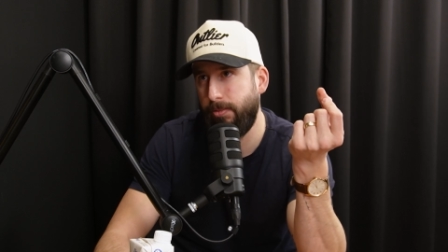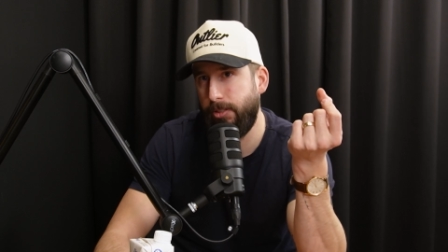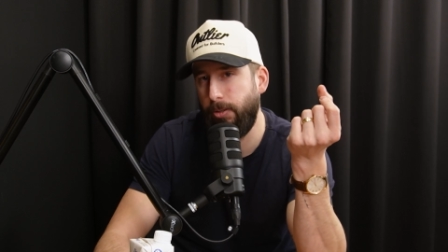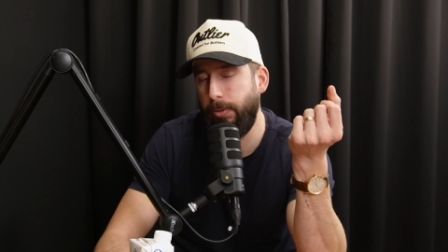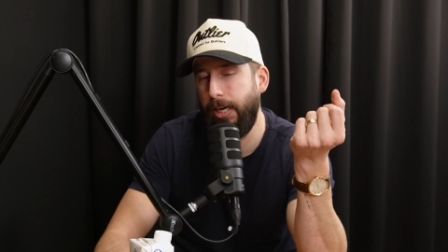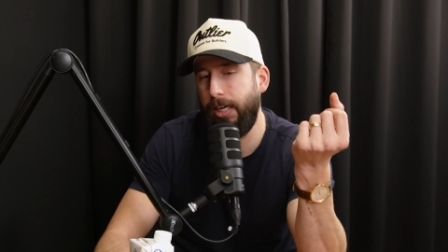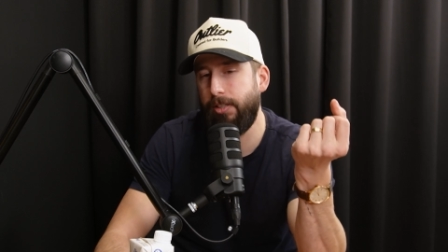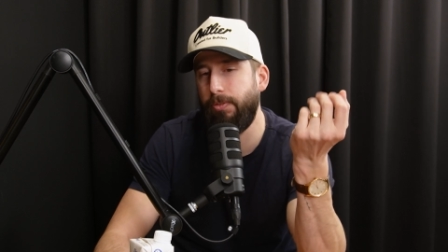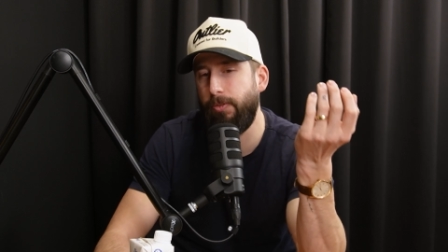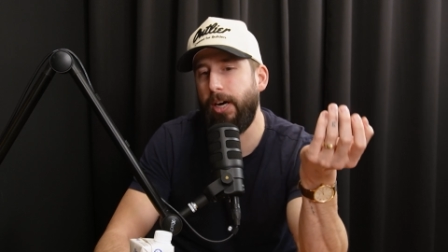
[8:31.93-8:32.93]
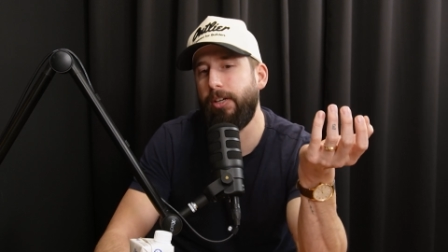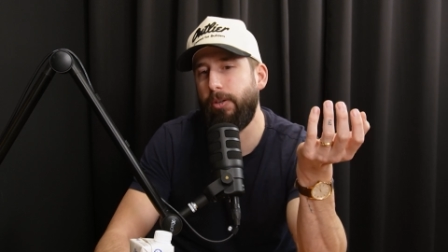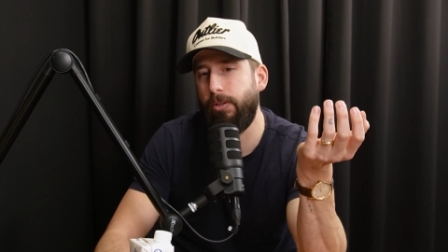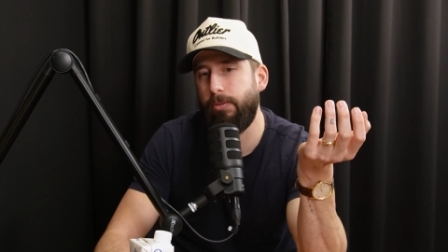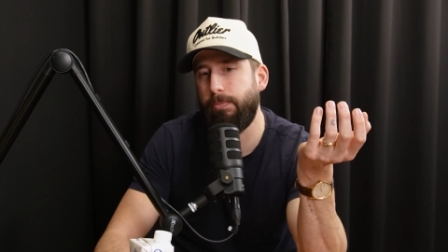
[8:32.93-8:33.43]
So we had the
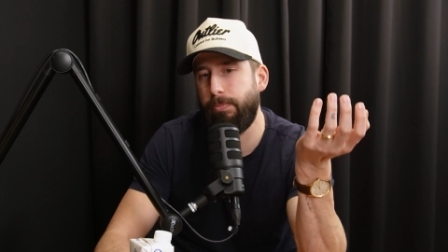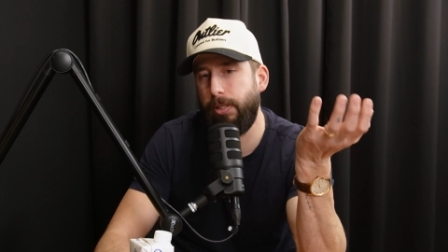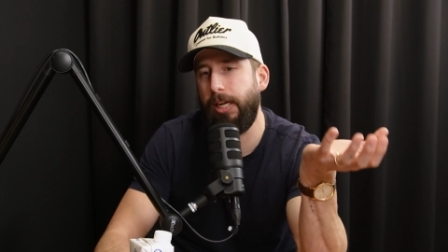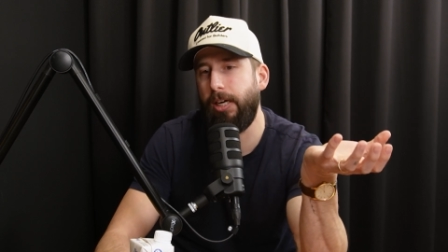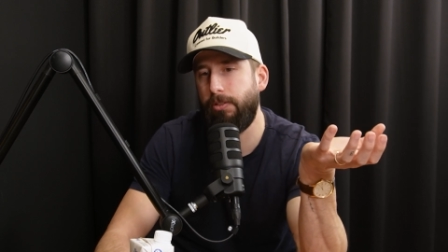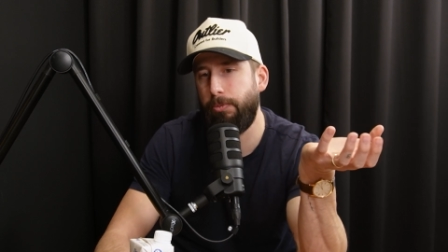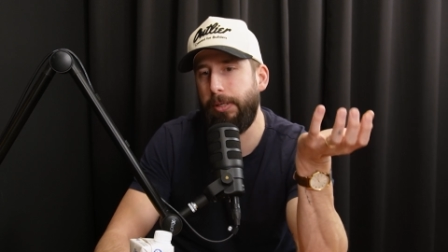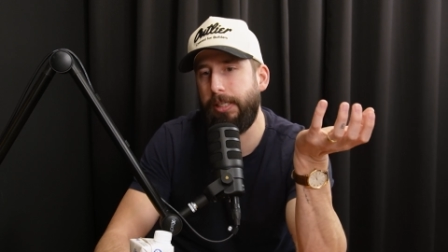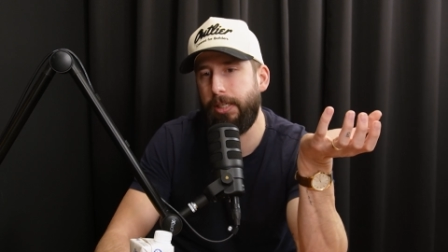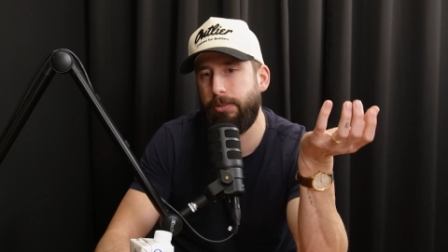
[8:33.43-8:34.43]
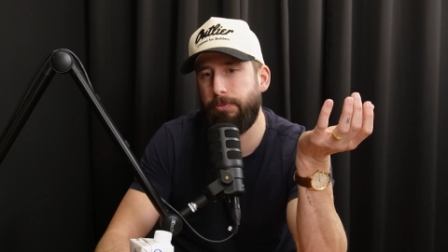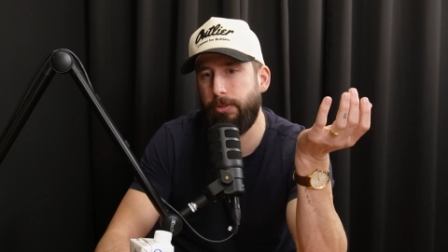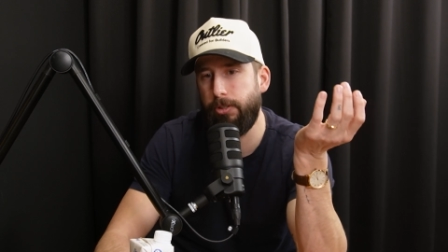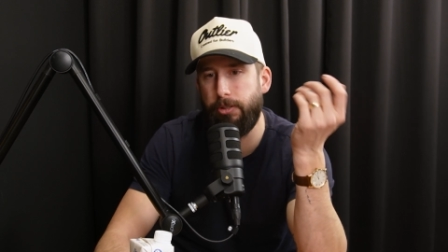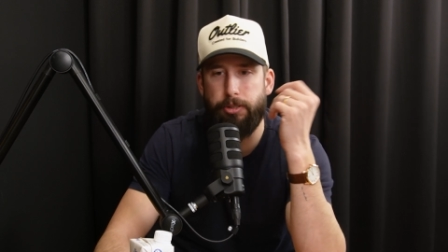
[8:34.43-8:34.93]
final playoff weekend
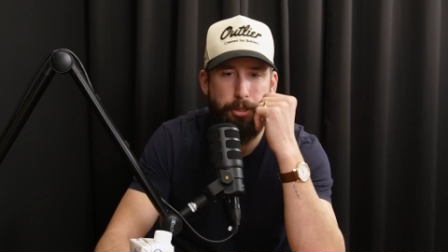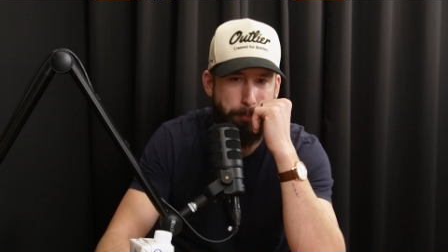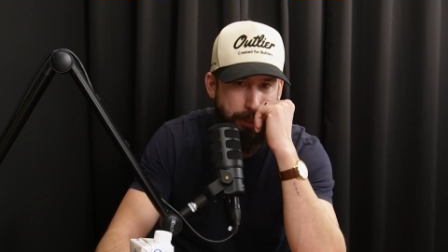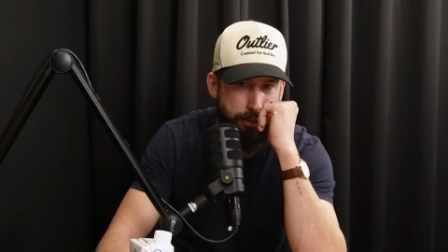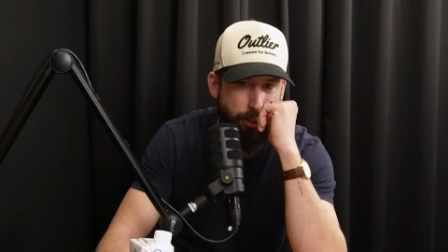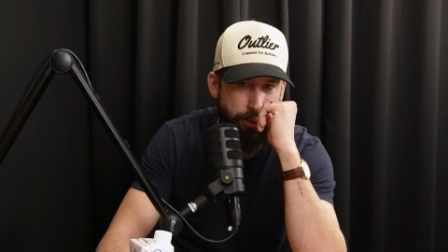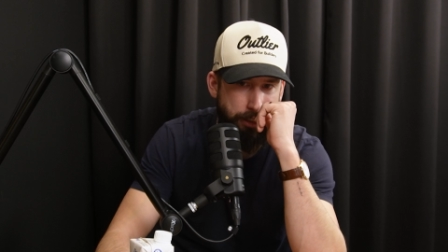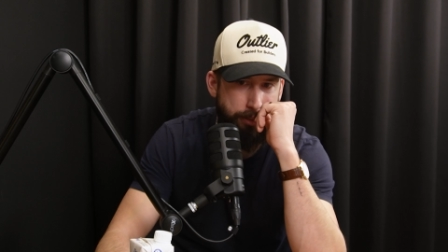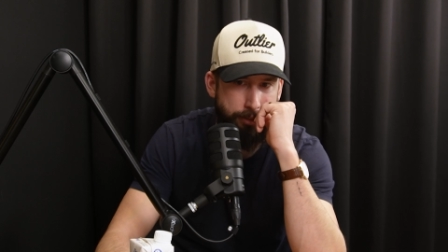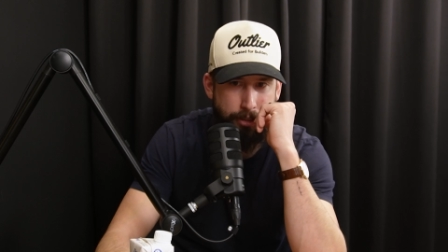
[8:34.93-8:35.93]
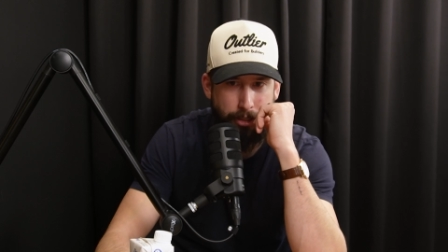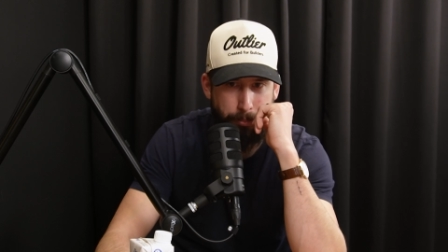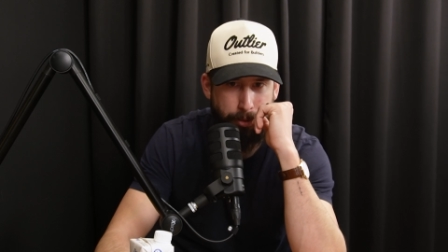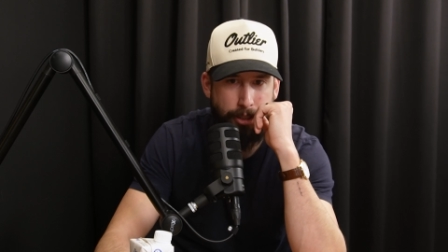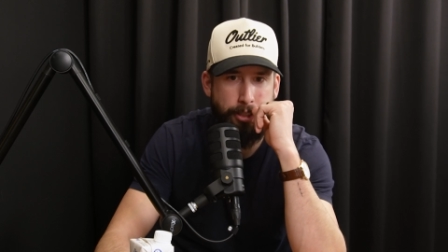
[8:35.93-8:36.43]
for the men's hockey league that I
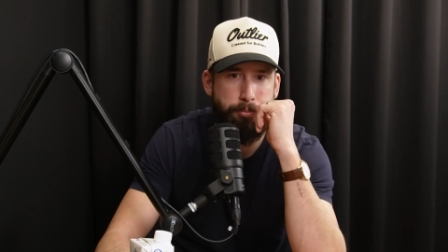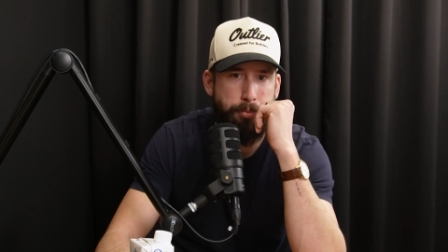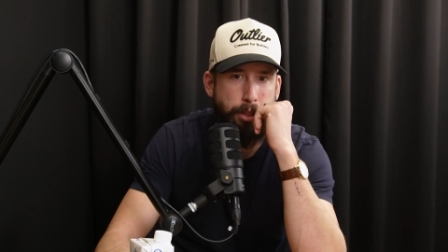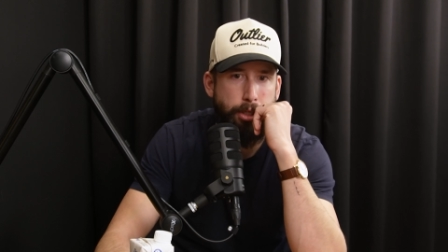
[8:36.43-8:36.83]
play in,